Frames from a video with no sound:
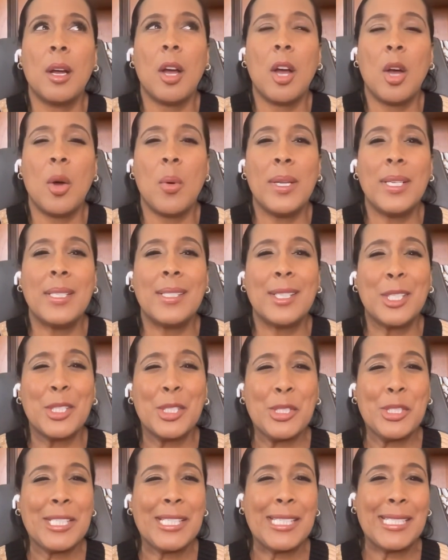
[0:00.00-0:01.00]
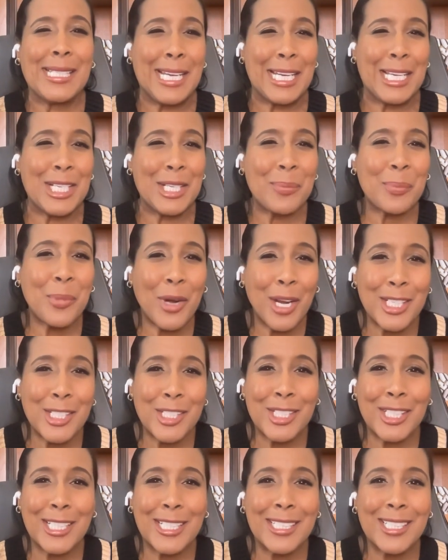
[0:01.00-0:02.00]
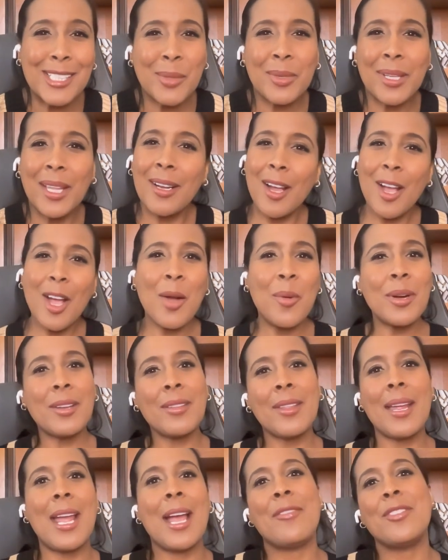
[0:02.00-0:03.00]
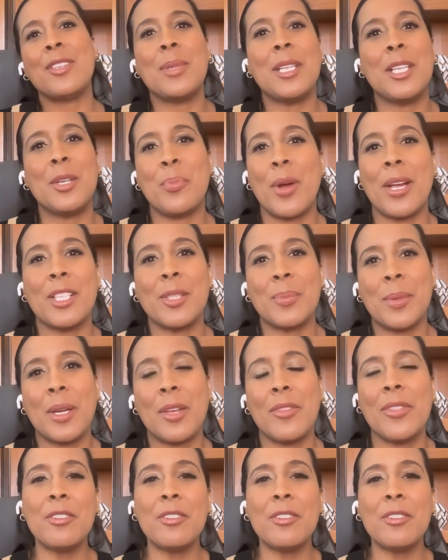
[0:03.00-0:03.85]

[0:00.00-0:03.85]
always understand depression. So we're like, oh, what do they have to be depressed about?